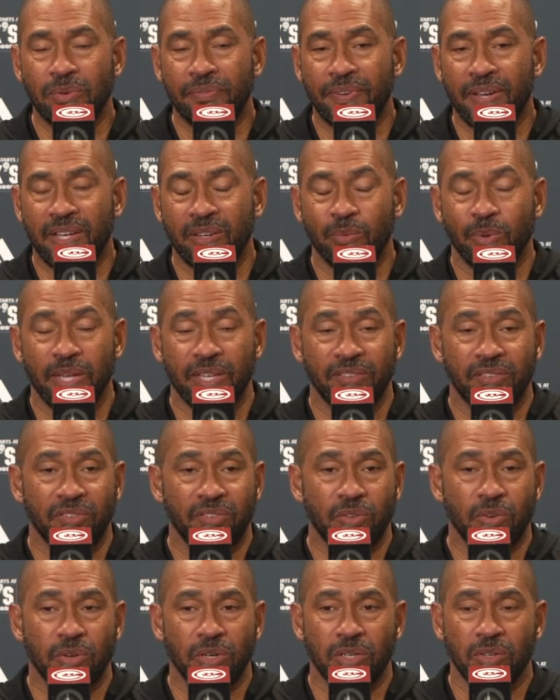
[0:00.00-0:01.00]
we found ways to
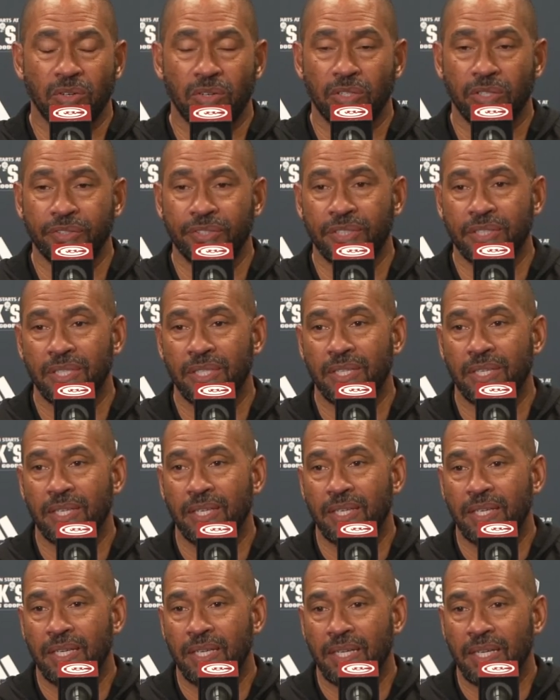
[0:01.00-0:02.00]
score goals,
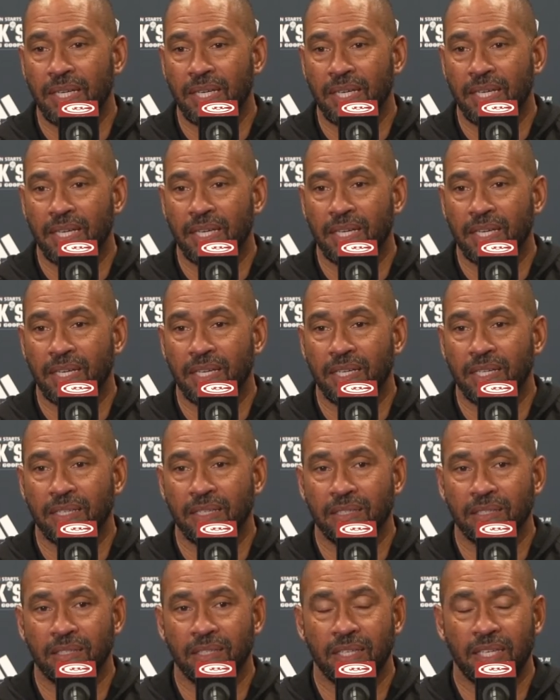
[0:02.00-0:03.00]
uh,
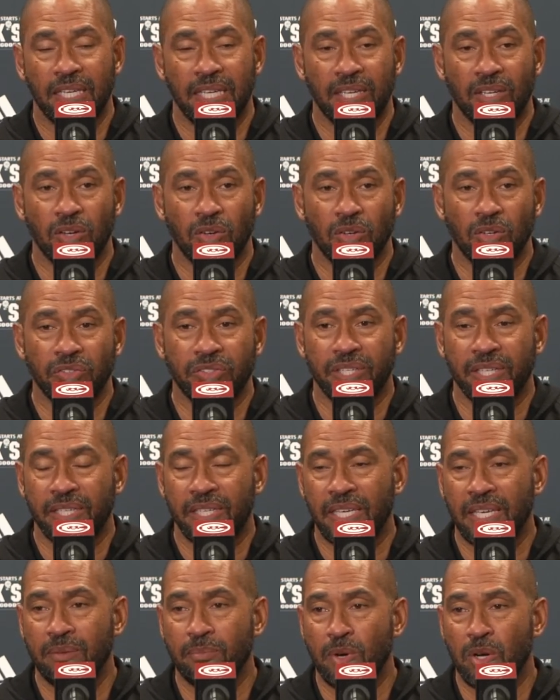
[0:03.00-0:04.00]
key goals at
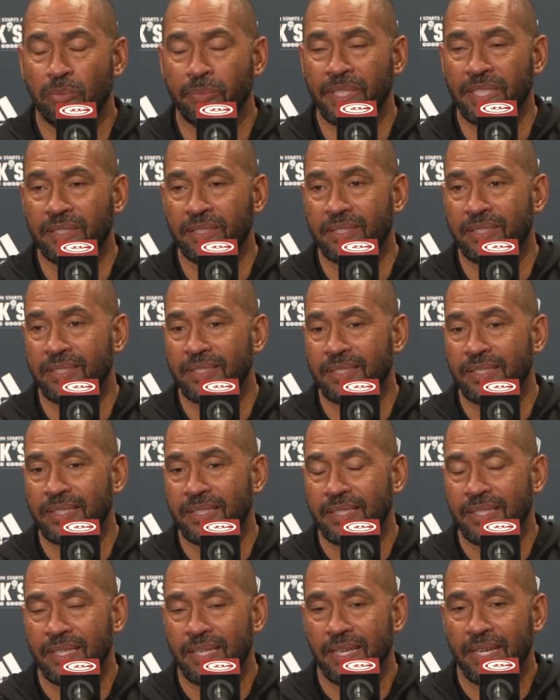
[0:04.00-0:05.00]
key moments,
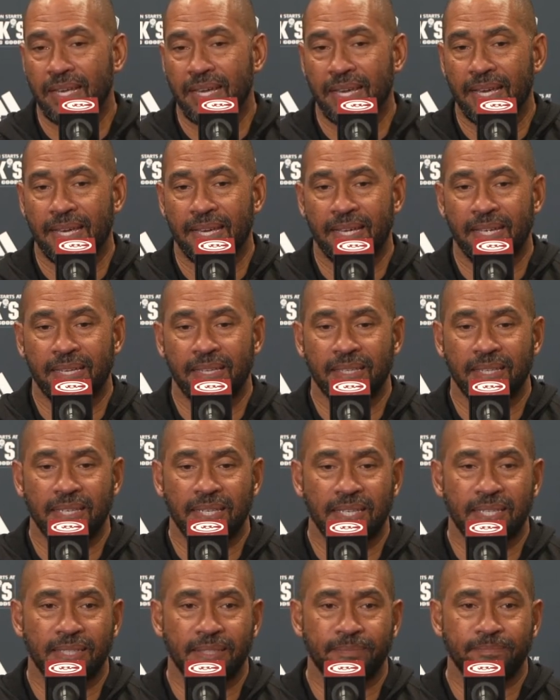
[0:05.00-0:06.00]
and
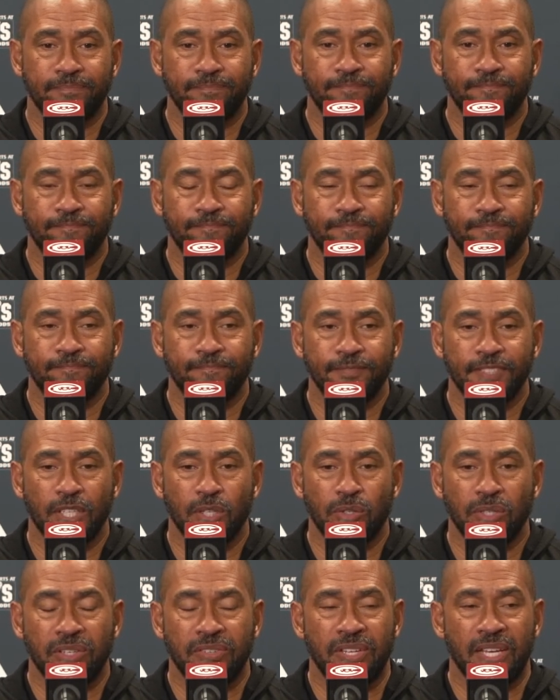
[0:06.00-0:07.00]
um, you
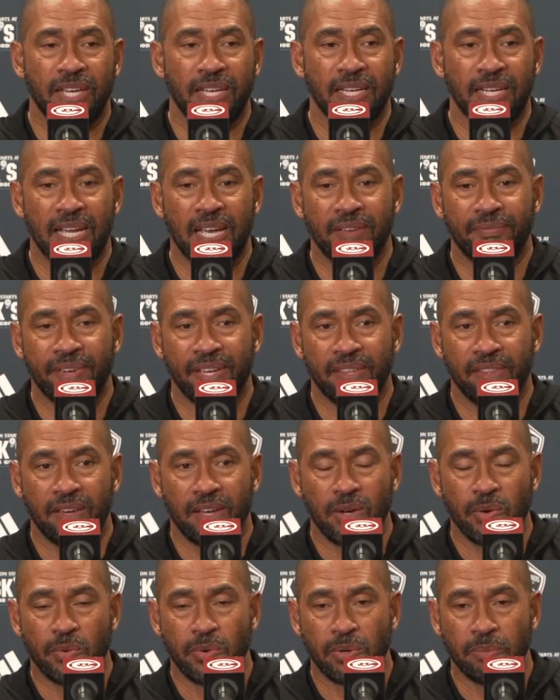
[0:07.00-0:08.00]
know in the second half, I
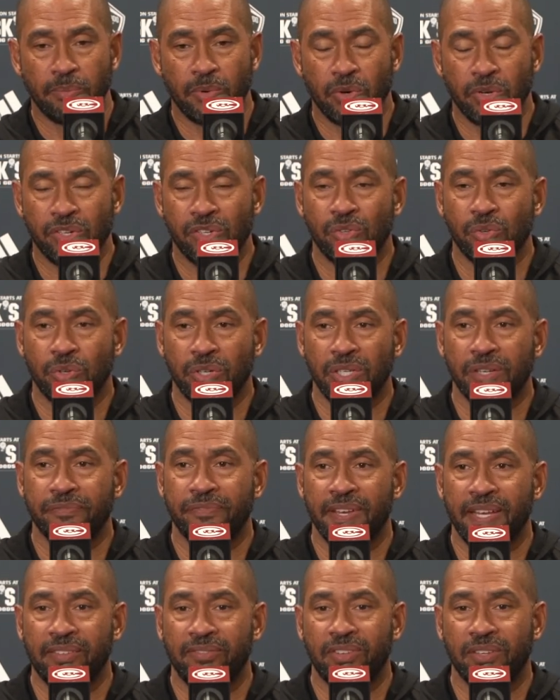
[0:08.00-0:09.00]
thought we were more sure
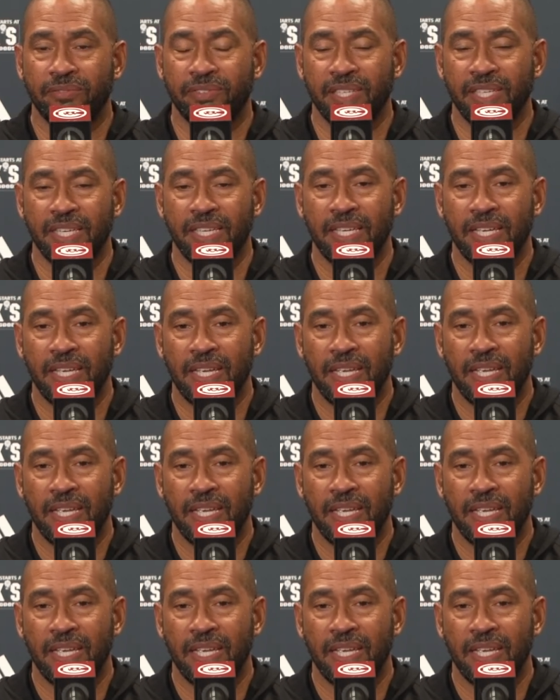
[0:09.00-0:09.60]
defensively.